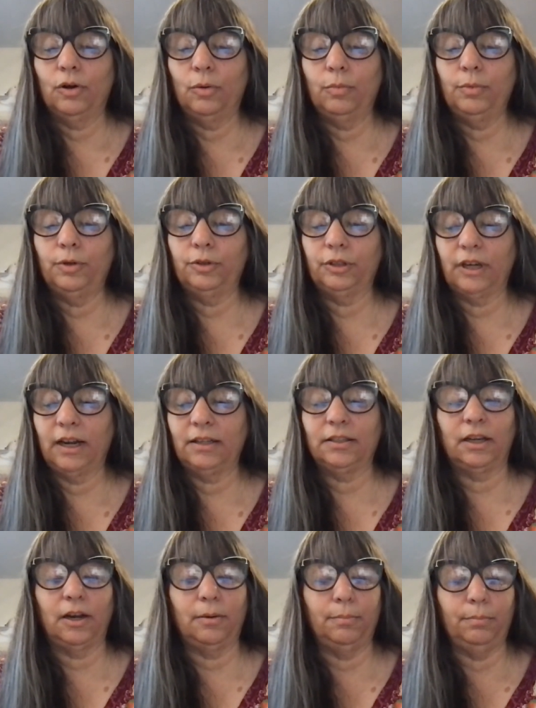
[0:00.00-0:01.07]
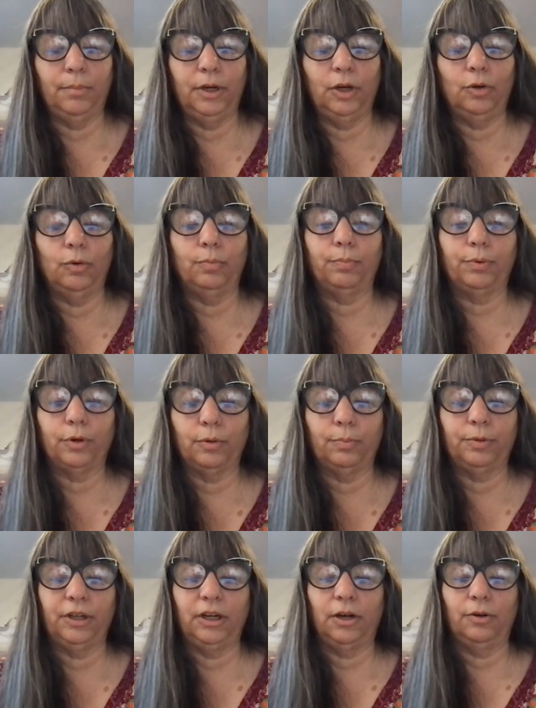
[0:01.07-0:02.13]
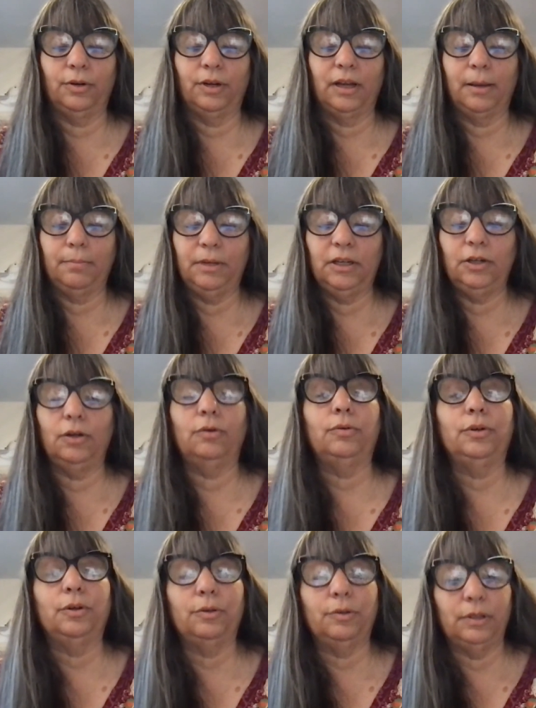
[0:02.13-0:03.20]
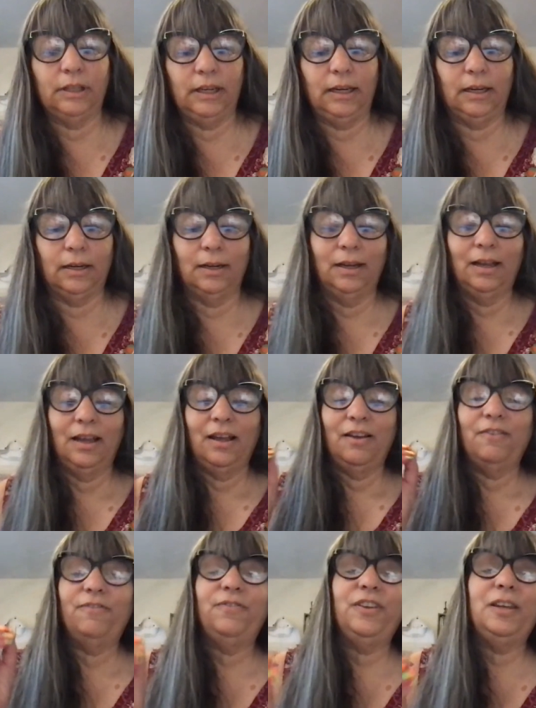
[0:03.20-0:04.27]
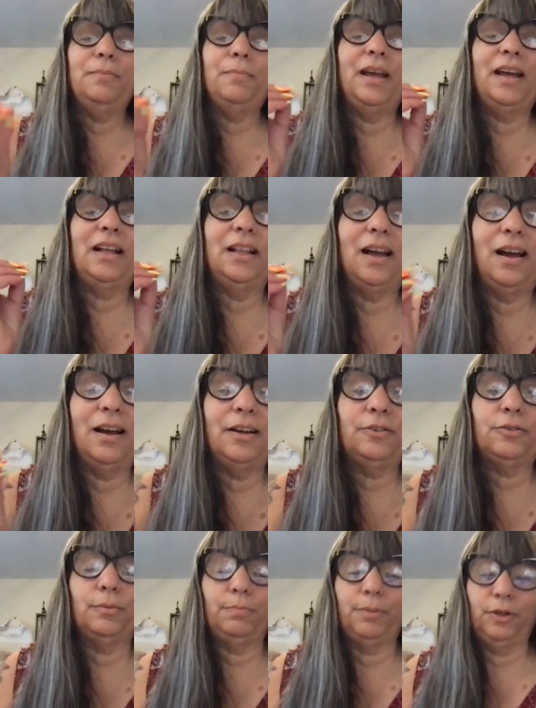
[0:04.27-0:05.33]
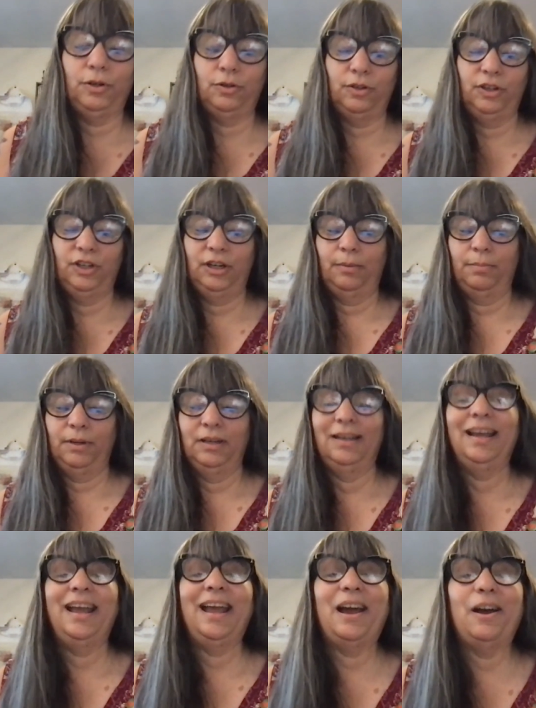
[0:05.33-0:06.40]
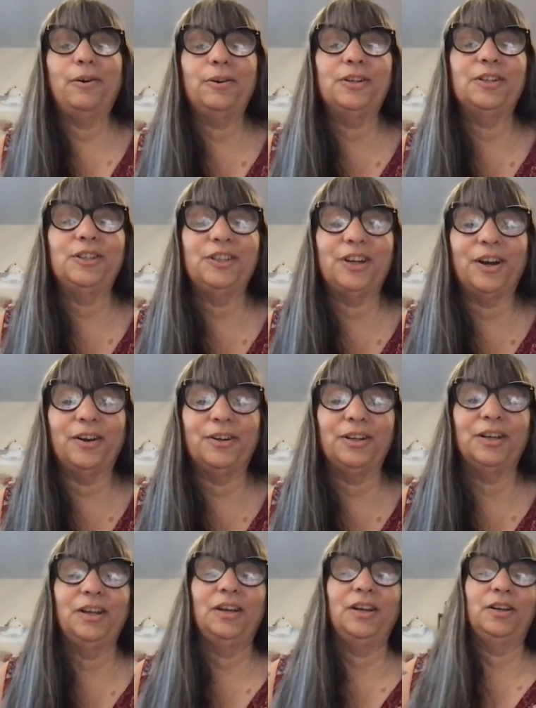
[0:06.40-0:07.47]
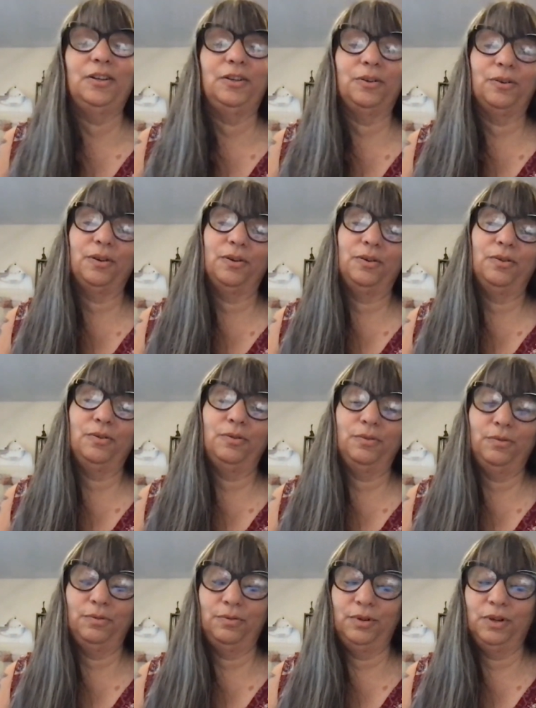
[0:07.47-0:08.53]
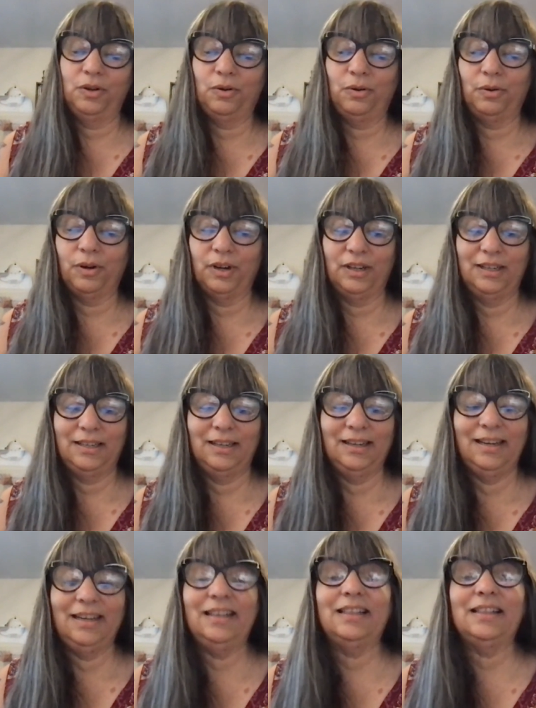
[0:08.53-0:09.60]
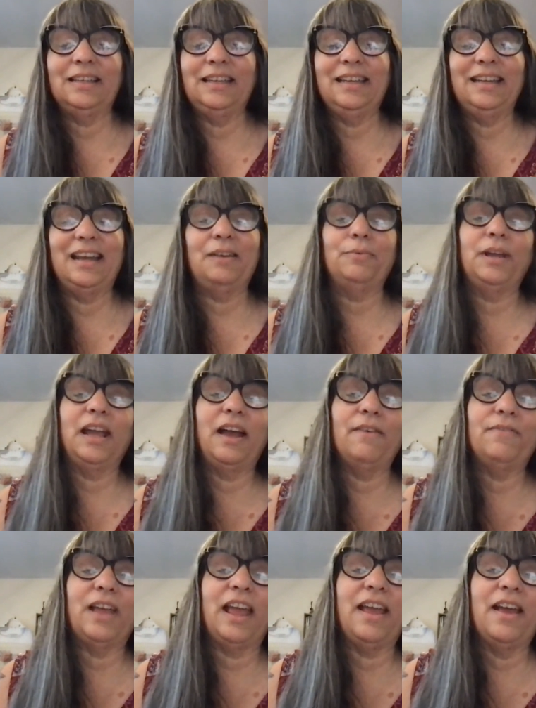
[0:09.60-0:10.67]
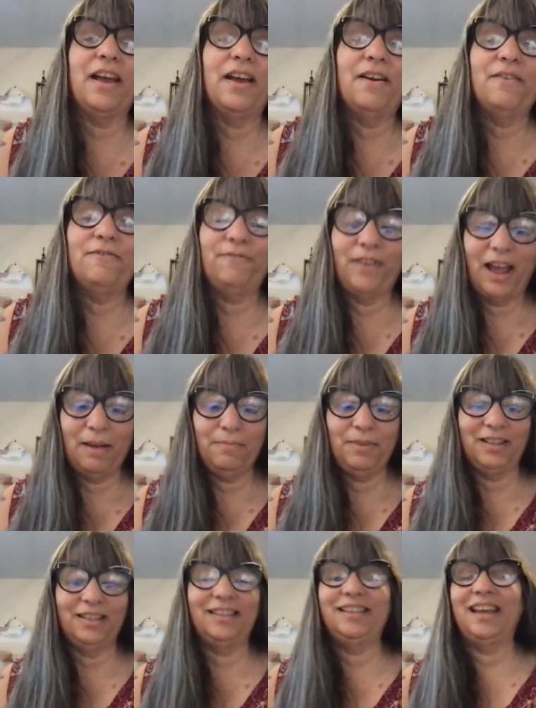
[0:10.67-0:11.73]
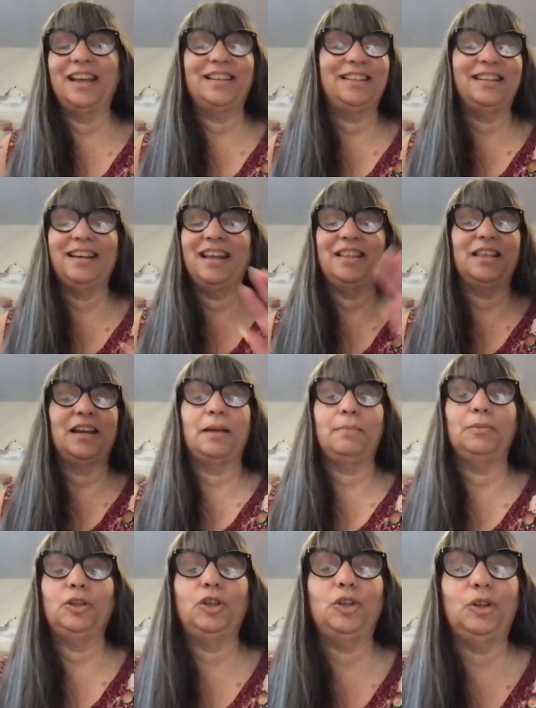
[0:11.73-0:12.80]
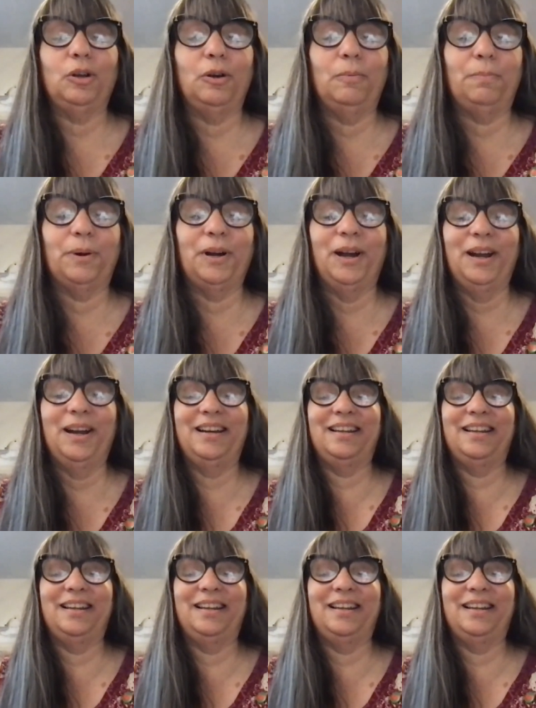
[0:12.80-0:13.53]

como trazar meu propio camino no lean, female entrepreneurship, how to chart your own course in lean. And we have a fabulous guest today that I'm super